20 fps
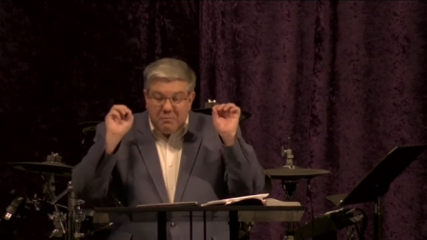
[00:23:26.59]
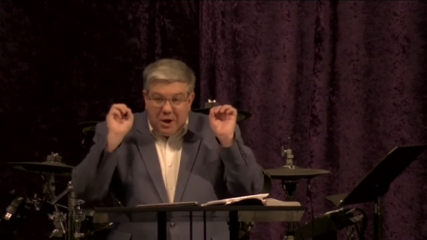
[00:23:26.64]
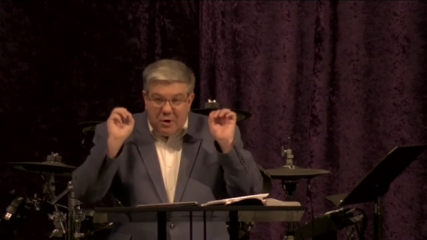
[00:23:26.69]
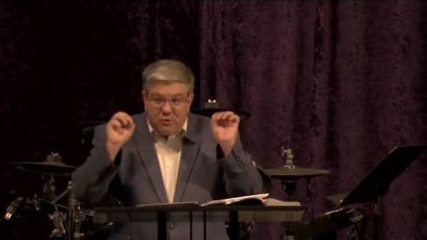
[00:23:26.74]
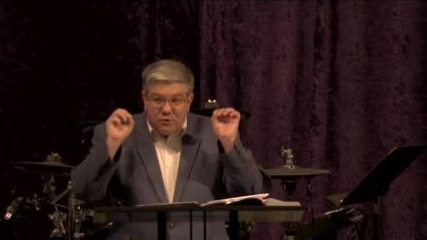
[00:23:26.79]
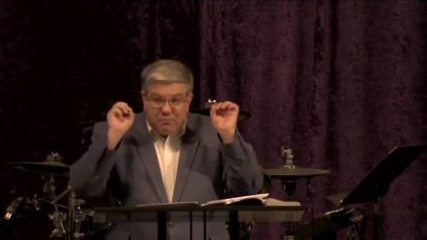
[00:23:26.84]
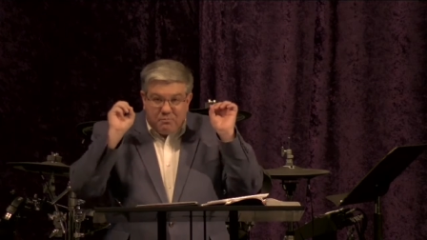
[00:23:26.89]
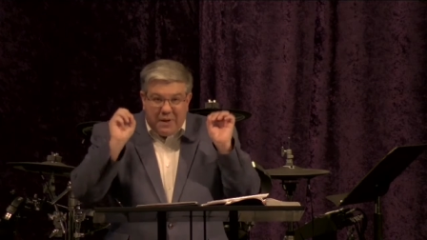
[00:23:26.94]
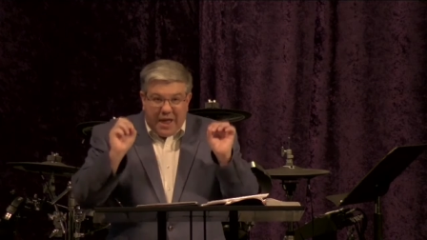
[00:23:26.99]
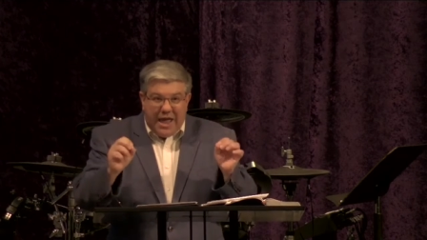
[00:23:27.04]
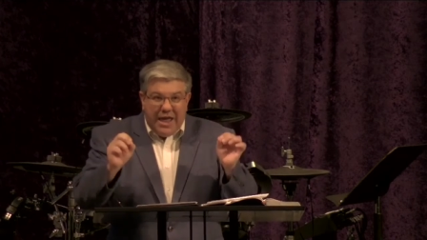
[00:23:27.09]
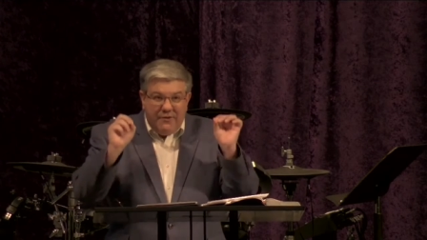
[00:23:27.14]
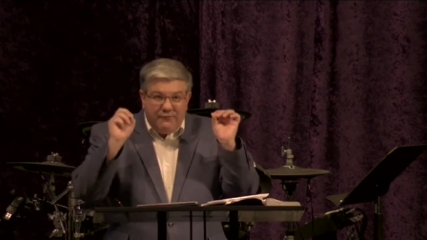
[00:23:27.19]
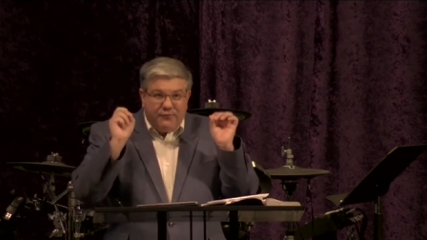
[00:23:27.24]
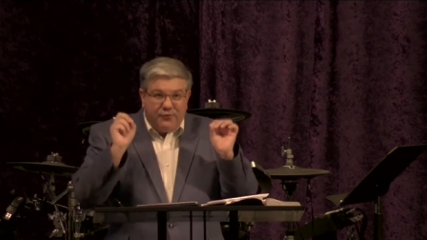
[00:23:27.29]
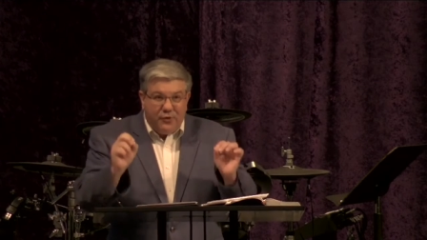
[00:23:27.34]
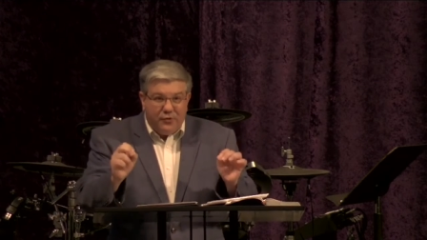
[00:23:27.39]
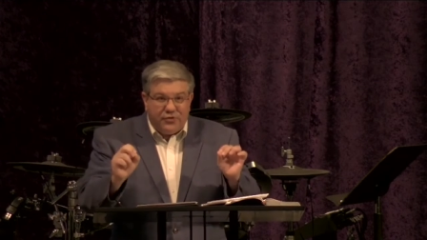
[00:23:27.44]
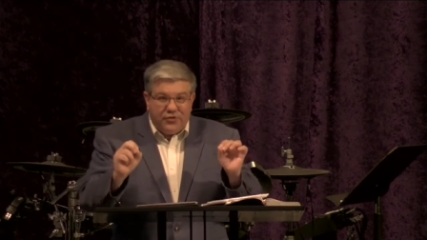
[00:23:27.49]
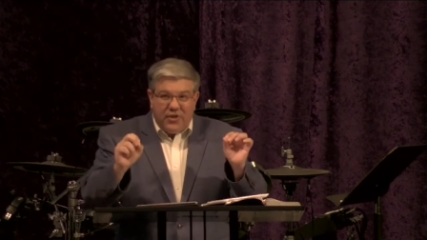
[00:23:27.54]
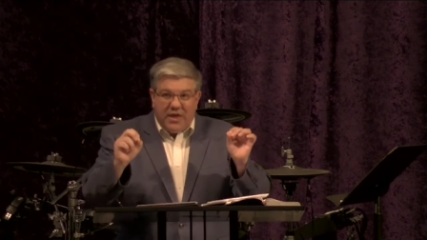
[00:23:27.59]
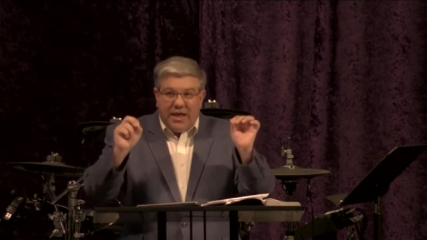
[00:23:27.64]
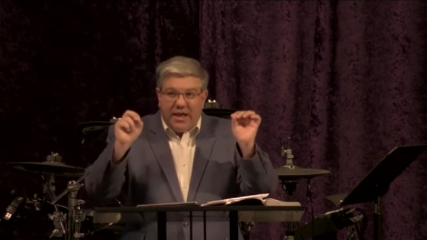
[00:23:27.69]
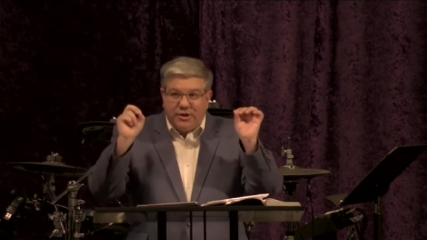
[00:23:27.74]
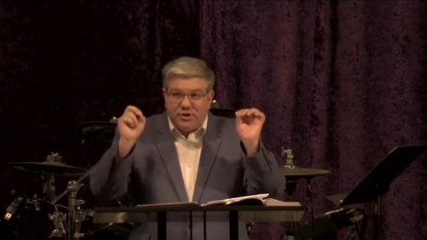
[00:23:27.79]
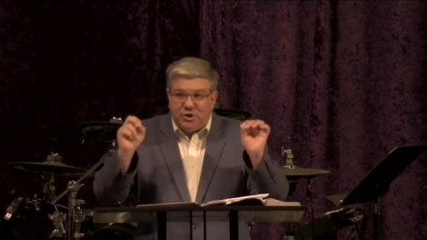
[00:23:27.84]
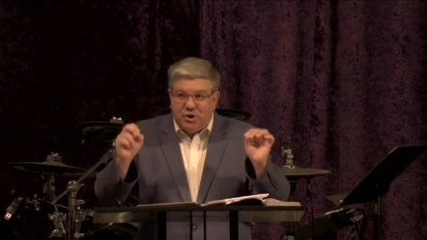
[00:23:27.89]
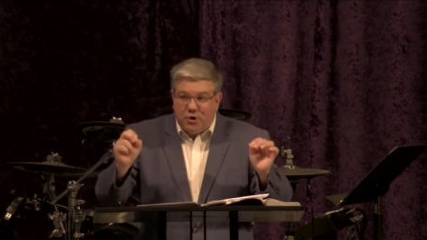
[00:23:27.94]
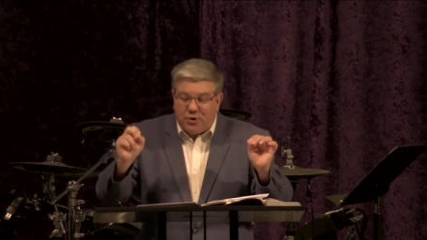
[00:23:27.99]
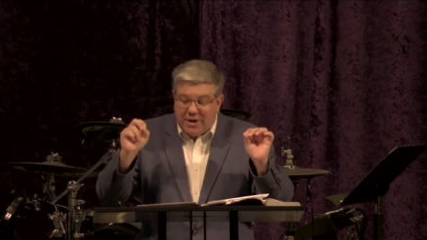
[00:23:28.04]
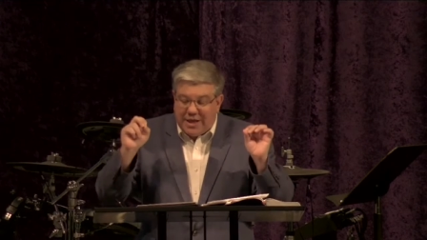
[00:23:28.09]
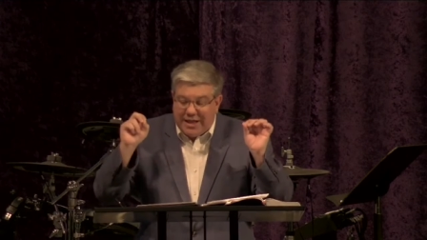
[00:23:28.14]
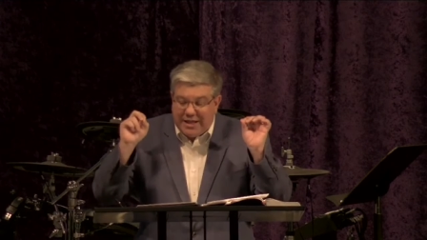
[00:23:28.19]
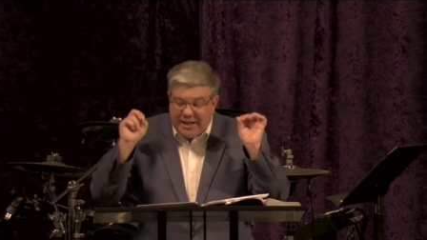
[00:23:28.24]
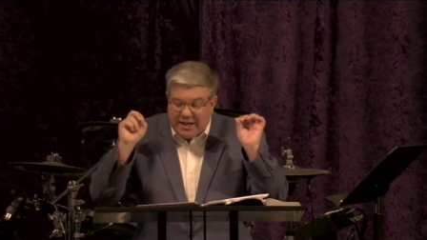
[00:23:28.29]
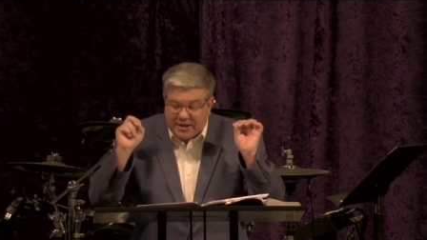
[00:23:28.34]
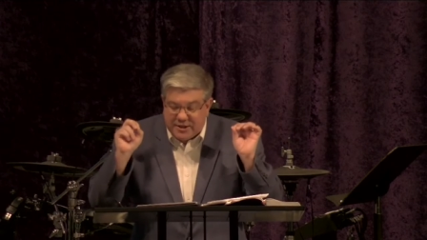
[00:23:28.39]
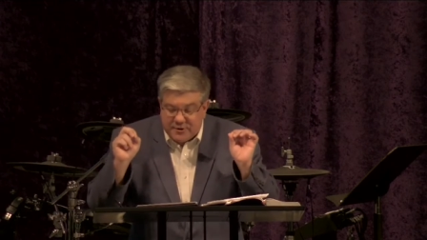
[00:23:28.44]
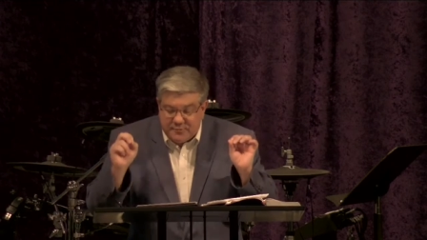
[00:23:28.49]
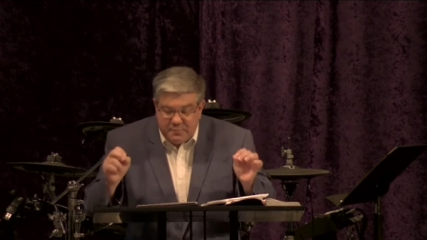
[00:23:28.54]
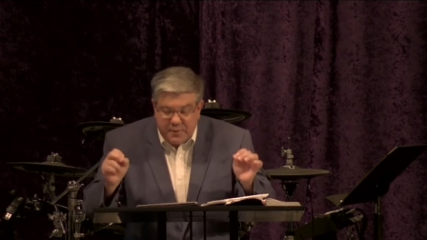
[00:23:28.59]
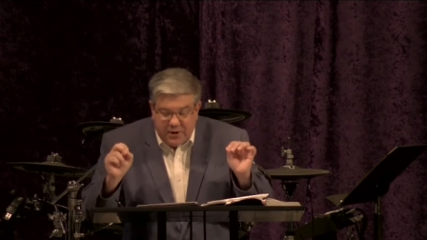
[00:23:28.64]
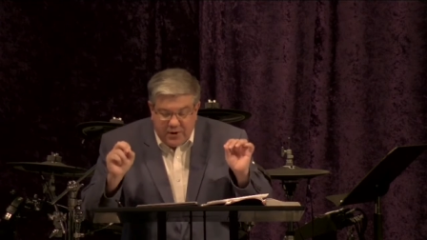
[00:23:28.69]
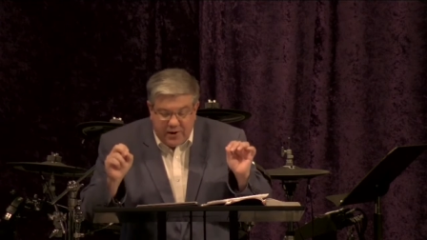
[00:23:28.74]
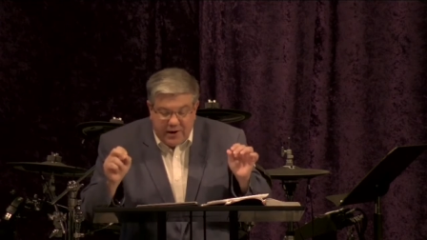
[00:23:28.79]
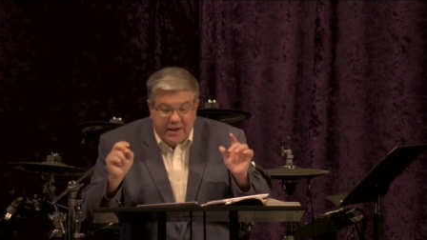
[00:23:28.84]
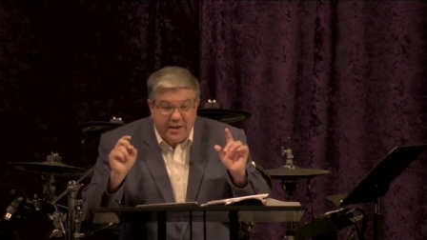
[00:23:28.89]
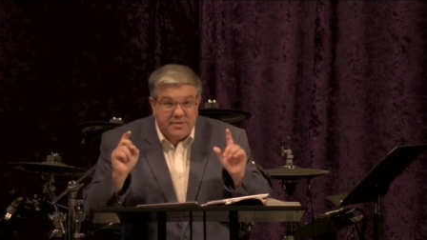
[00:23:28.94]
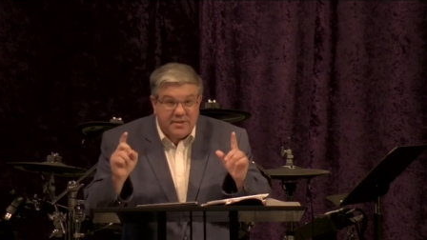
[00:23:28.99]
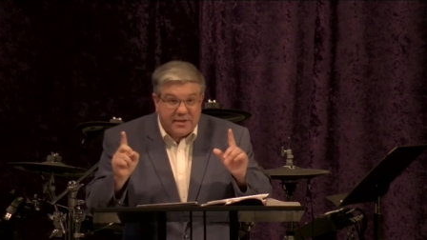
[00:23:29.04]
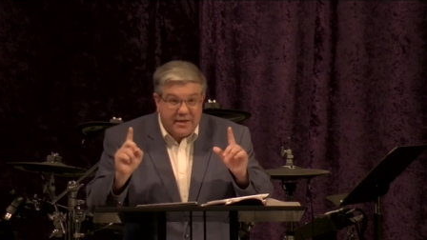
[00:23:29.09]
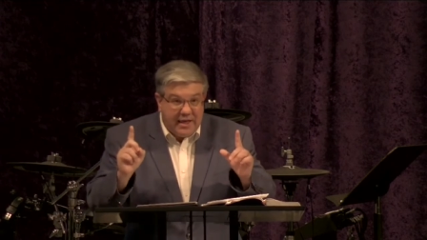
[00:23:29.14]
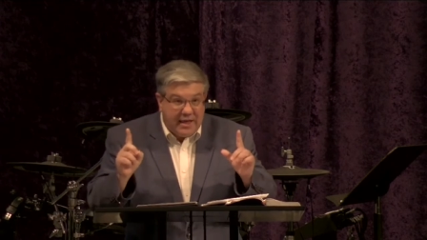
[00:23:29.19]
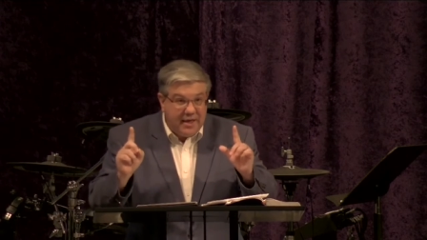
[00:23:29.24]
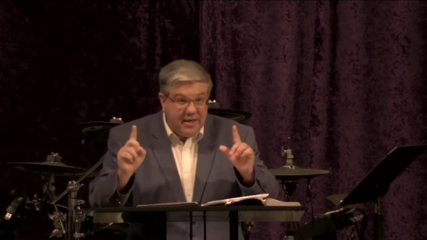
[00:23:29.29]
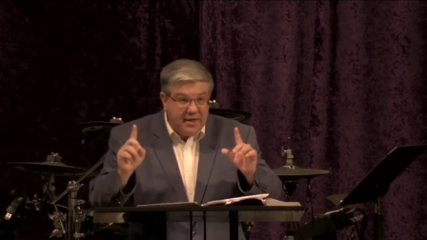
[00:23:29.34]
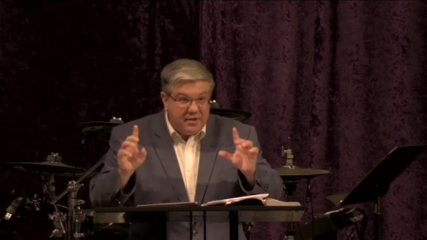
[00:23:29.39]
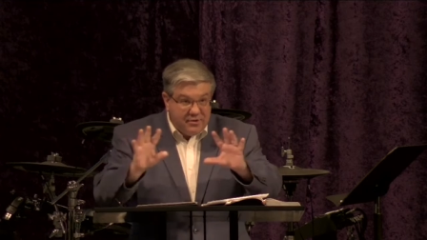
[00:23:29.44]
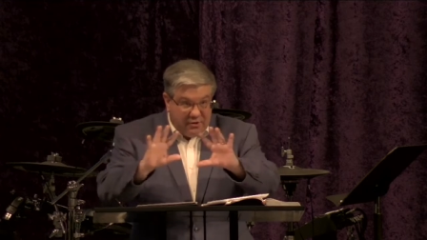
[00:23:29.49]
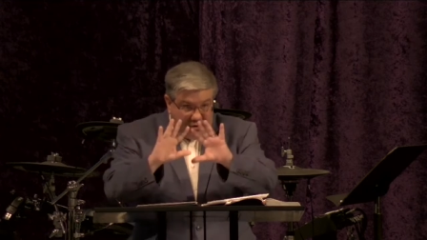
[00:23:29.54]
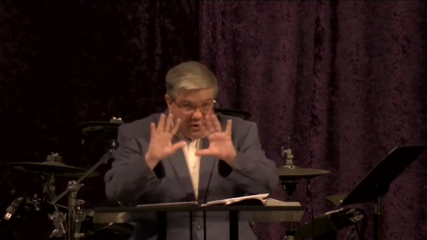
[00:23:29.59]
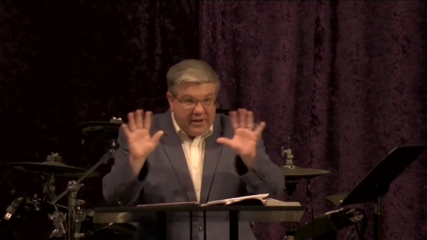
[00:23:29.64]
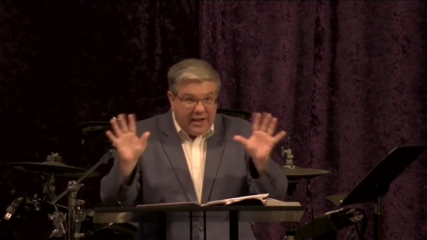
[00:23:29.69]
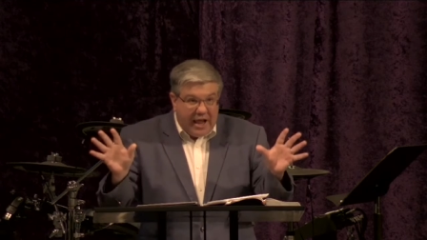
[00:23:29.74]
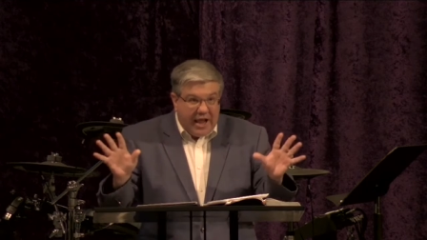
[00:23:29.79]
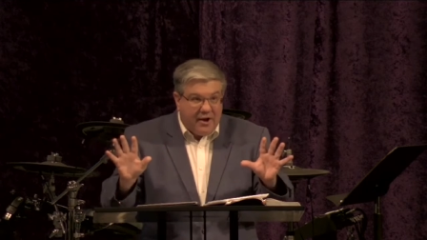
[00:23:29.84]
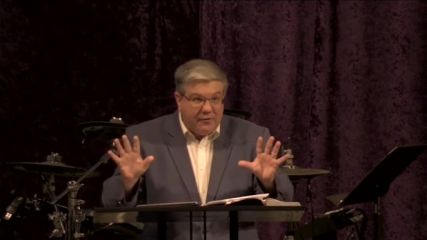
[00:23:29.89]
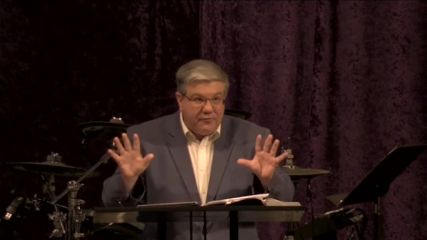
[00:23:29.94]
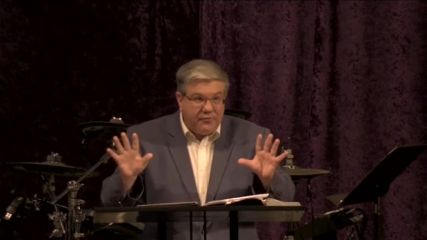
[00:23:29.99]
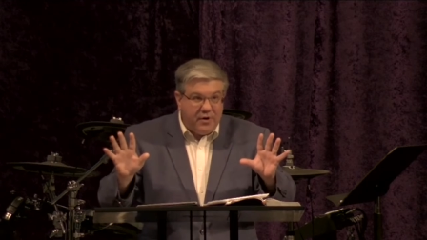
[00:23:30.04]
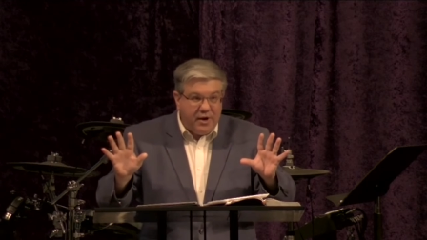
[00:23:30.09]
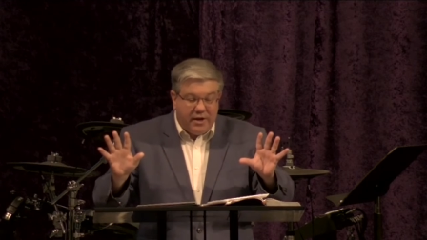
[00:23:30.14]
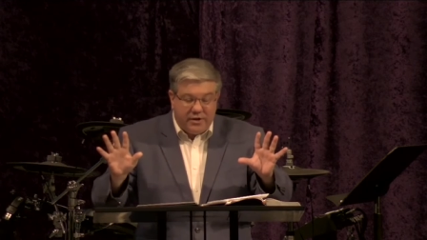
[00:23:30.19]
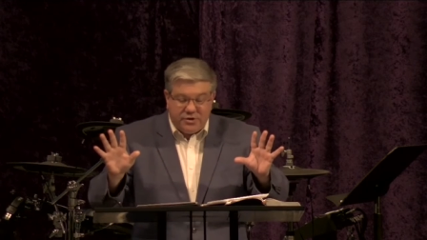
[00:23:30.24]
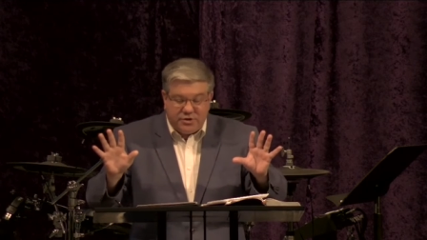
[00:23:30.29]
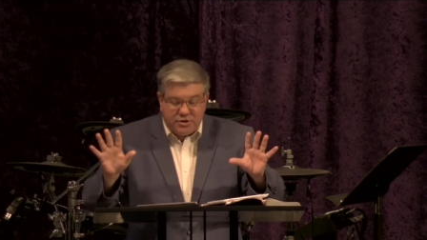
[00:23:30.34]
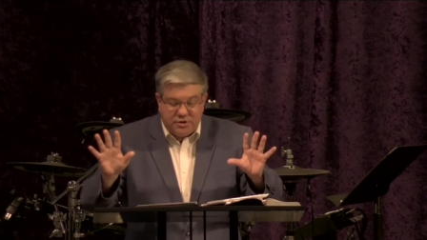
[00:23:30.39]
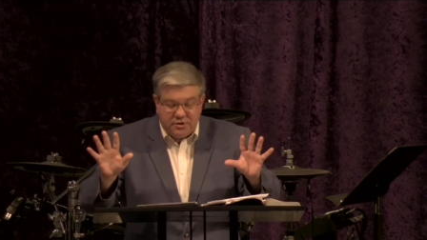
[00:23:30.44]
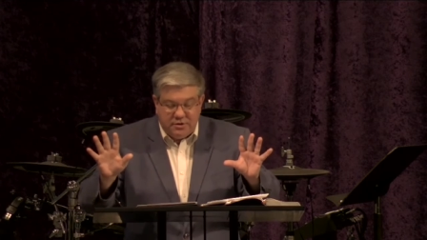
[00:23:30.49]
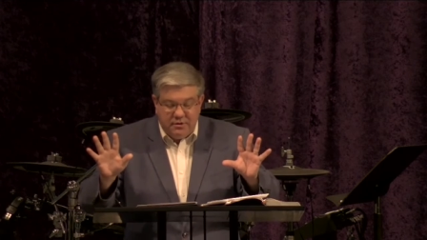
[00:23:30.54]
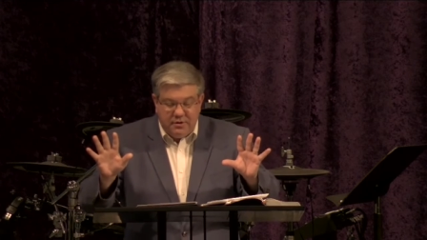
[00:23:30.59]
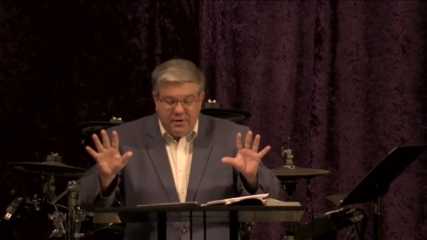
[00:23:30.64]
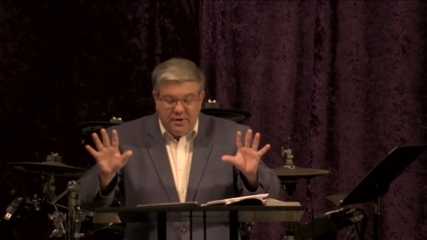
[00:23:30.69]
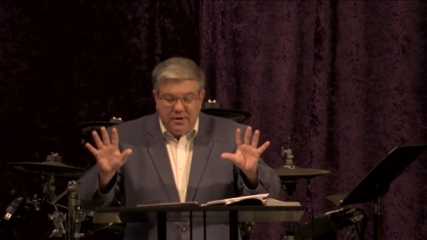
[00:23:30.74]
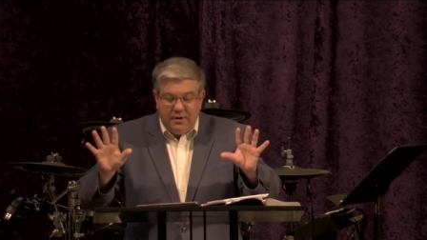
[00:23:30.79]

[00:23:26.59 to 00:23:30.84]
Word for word: most painful things you can experience is, on average,